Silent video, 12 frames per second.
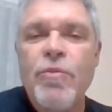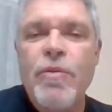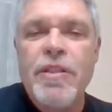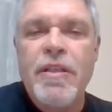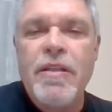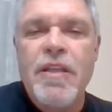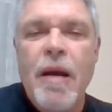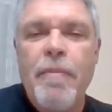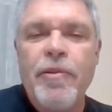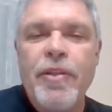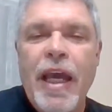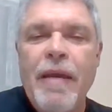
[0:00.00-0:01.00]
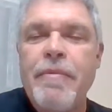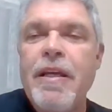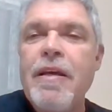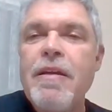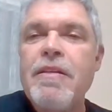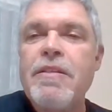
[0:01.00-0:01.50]
Who was the double
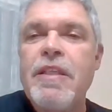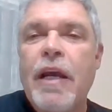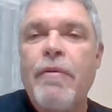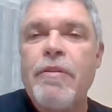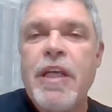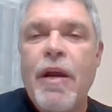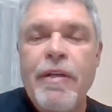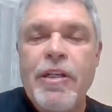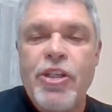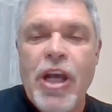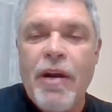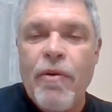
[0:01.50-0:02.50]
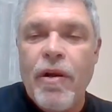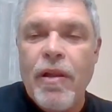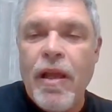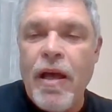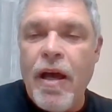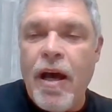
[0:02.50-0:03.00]
named Secretary
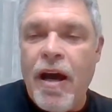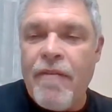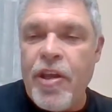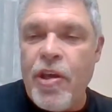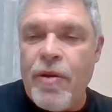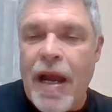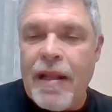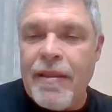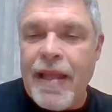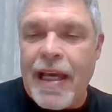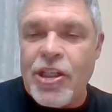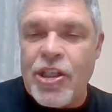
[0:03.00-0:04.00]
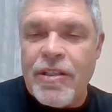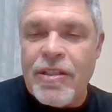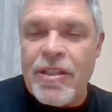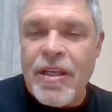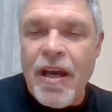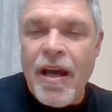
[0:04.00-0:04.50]
General of the United
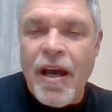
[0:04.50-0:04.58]
Nations